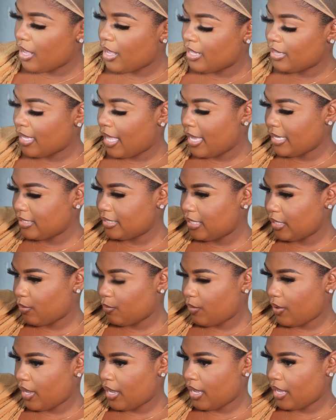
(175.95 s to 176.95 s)
Elastic
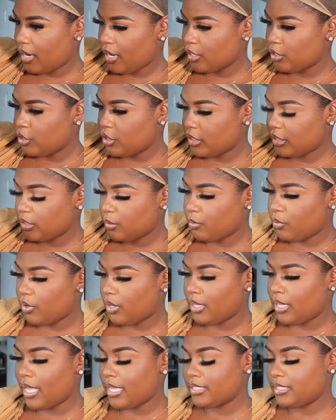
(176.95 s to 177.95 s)
band, adjustable
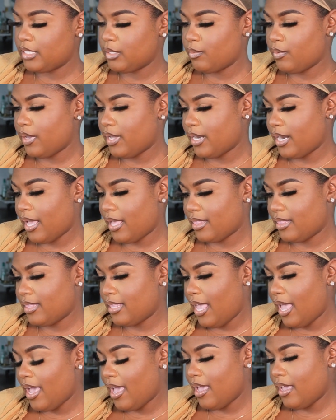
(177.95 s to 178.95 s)
elastic band at
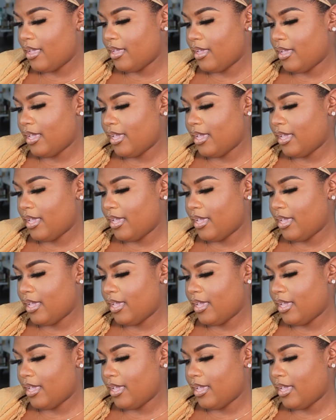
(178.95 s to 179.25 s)
that,